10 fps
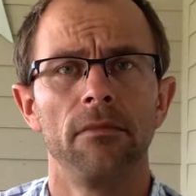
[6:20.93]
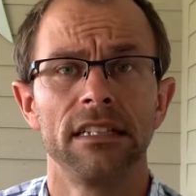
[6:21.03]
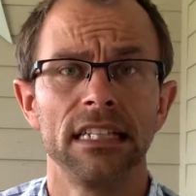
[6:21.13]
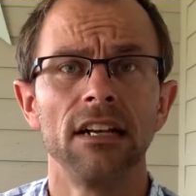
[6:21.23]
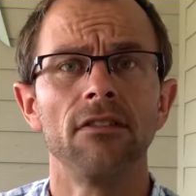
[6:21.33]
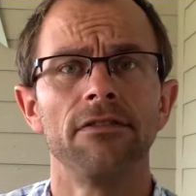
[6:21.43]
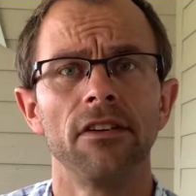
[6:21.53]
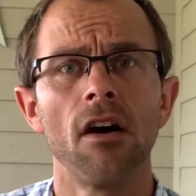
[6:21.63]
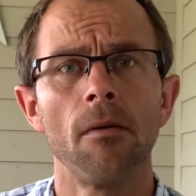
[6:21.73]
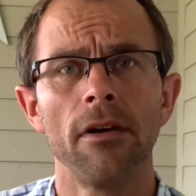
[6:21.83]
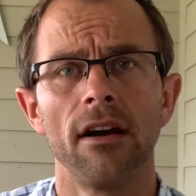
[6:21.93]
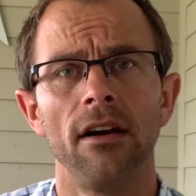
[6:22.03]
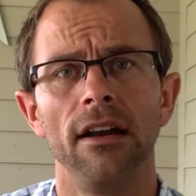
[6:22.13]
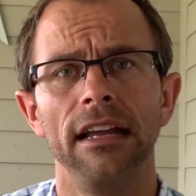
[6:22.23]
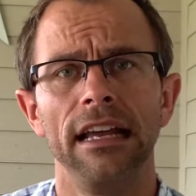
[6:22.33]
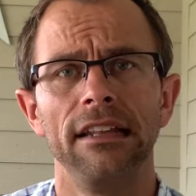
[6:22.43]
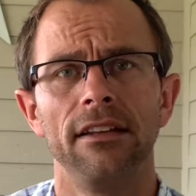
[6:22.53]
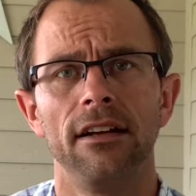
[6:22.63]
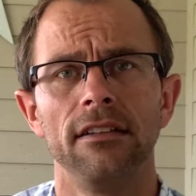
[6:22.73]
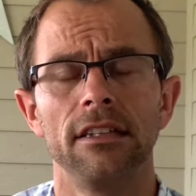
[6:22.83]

a single phenomenon, and the,